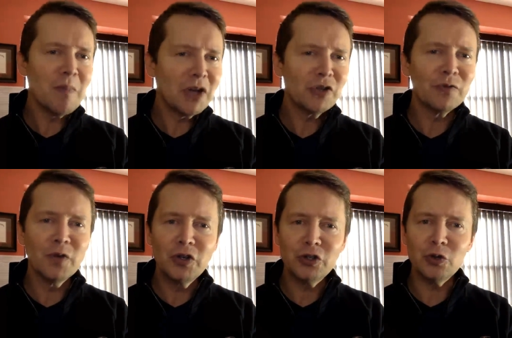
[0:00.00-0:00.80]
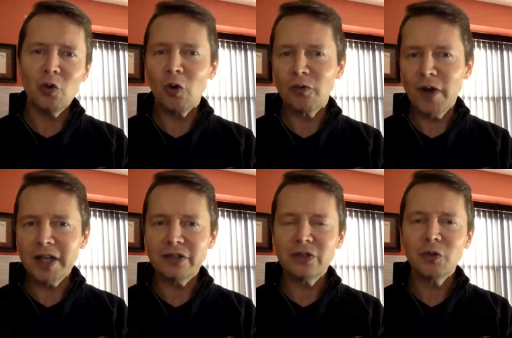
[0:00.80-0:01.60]
measure virtue or
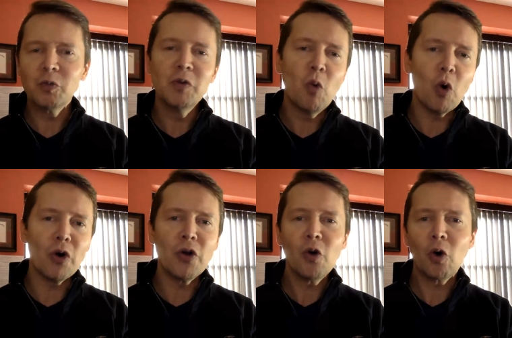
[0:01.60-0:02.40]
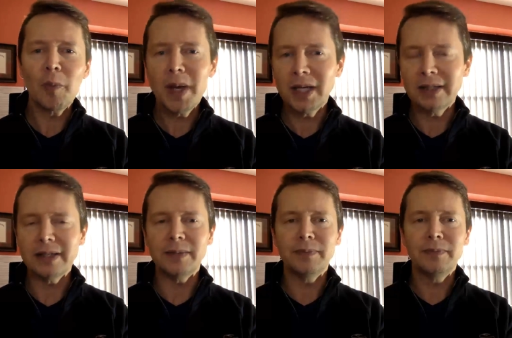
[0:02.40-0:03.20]
vice, reward or
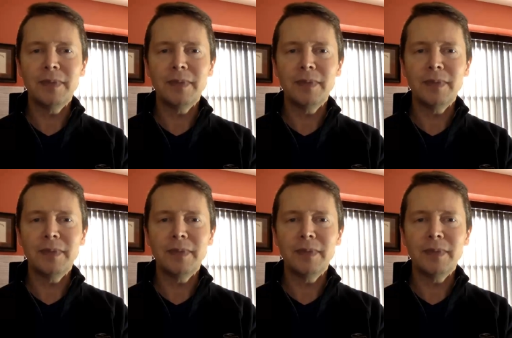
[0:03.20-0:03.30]
penalty.